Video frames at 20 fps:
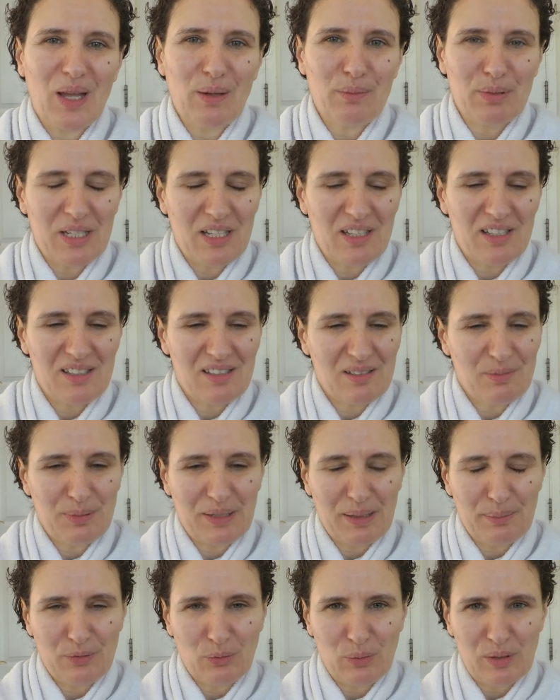because
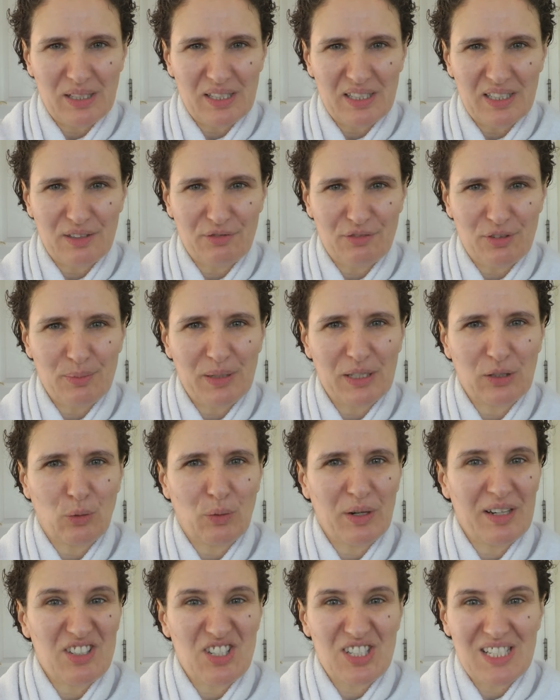perhaps we learn from it
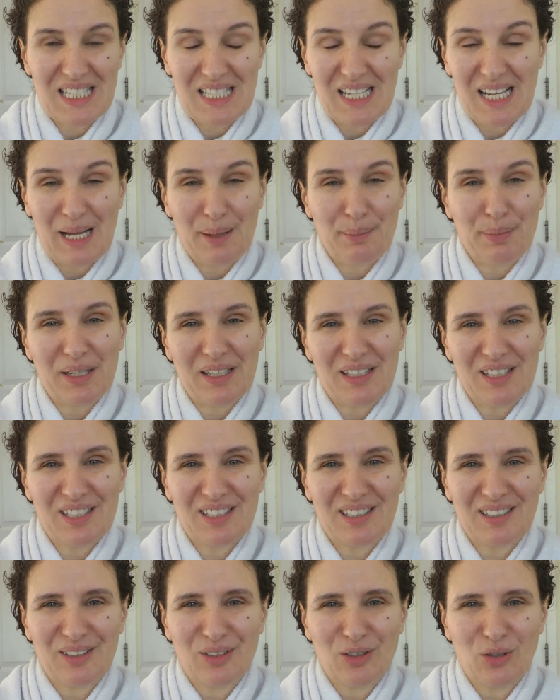or it's just a habit
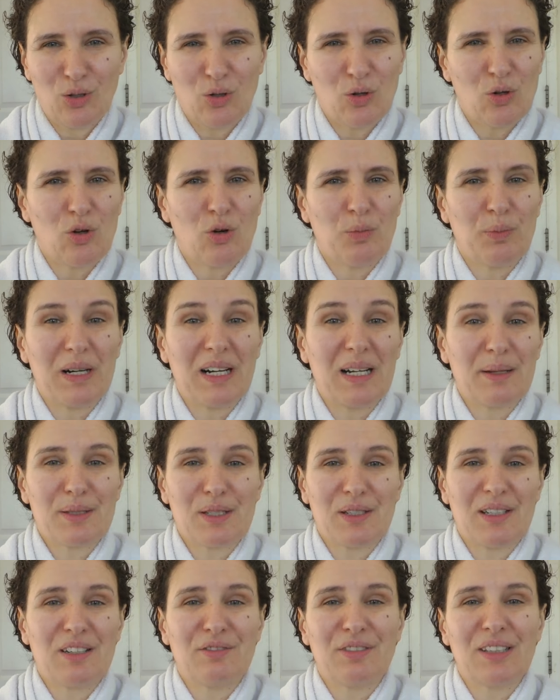or perhaps
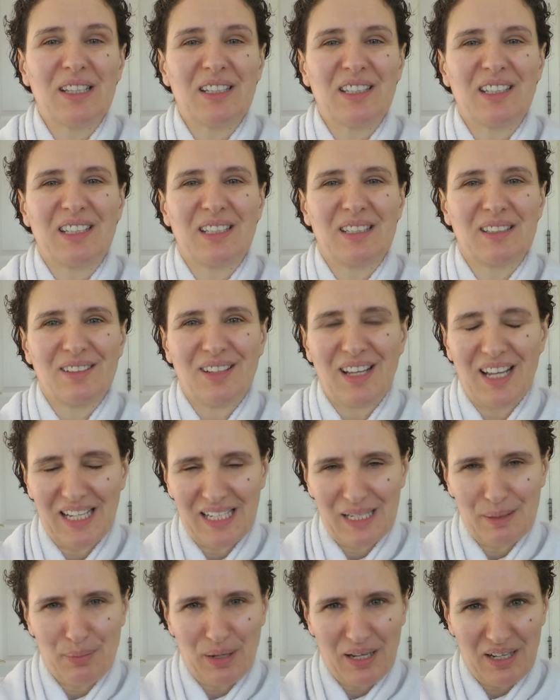we never learn
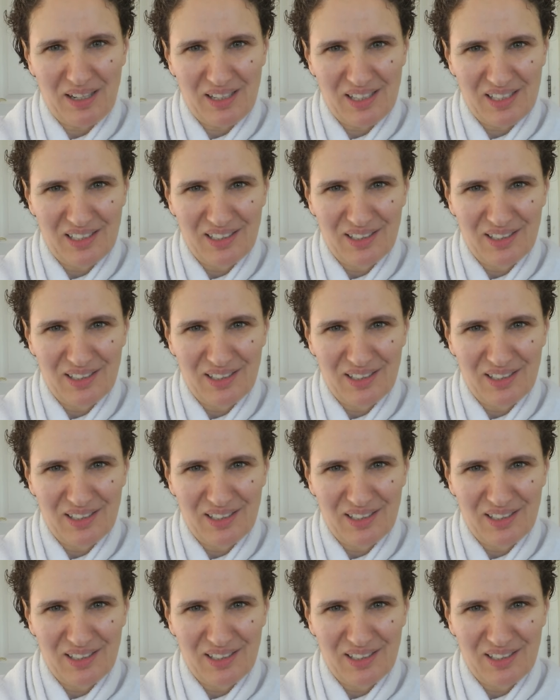any better